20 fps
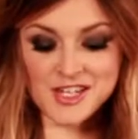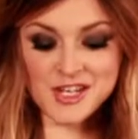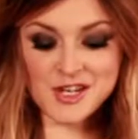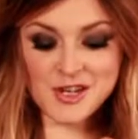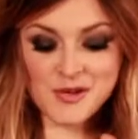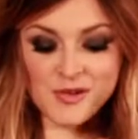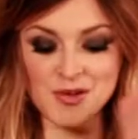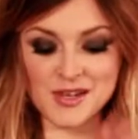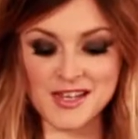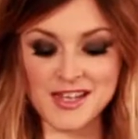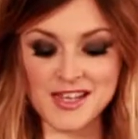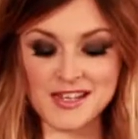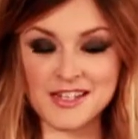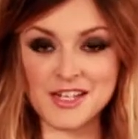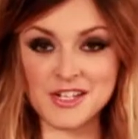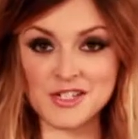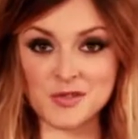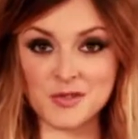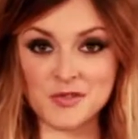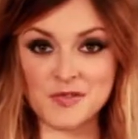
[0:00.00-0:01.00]
new
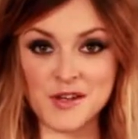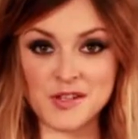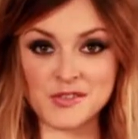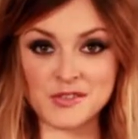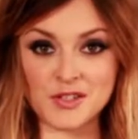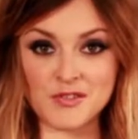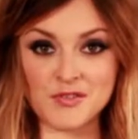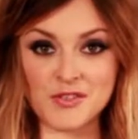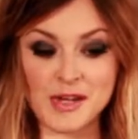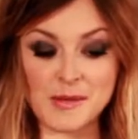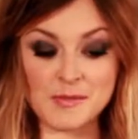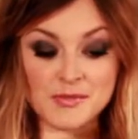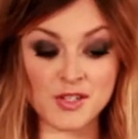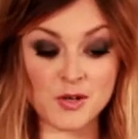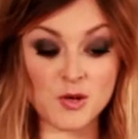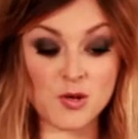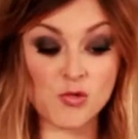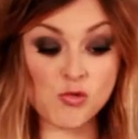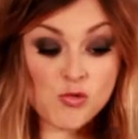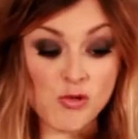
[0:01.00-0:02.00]
digital photo frame.
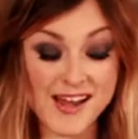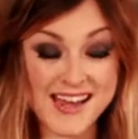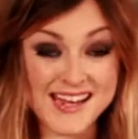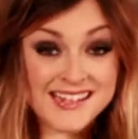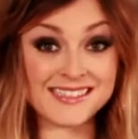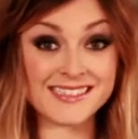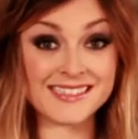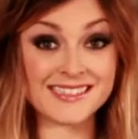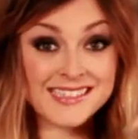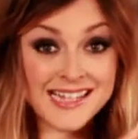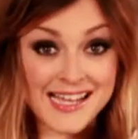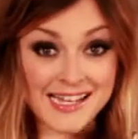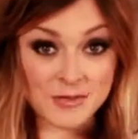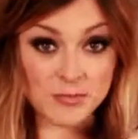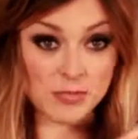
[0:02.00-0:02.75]
So great dad